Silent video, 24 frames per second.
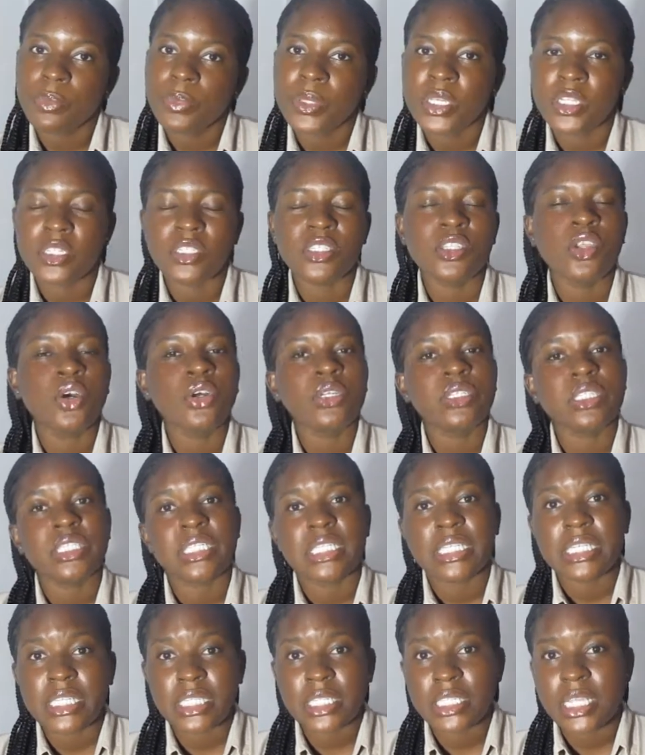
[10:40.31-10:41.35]
It's not
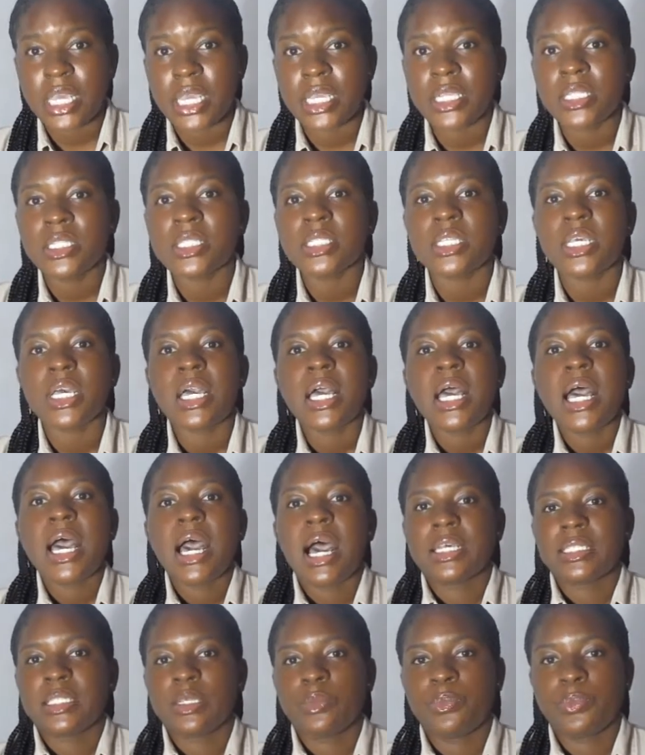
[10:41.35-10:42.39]
decent
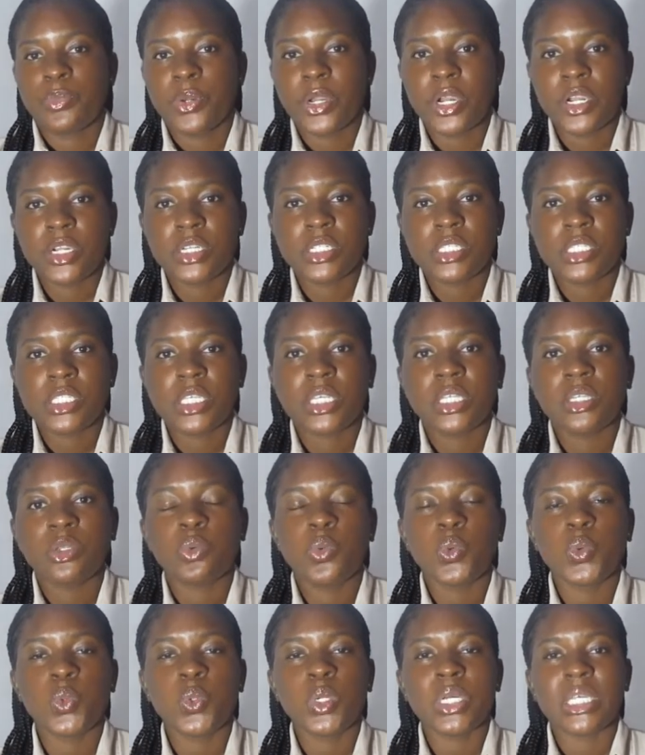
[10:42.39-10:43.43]
as a person
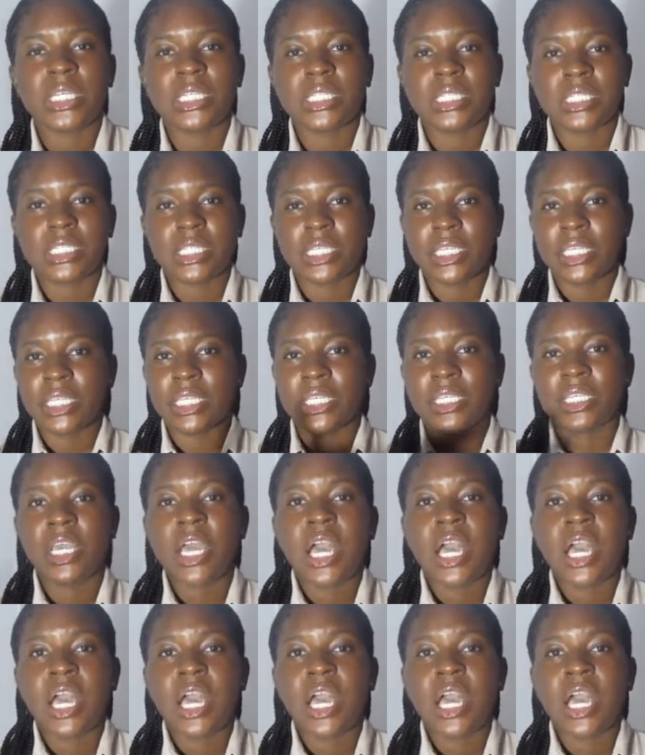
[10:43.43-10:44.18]
who is in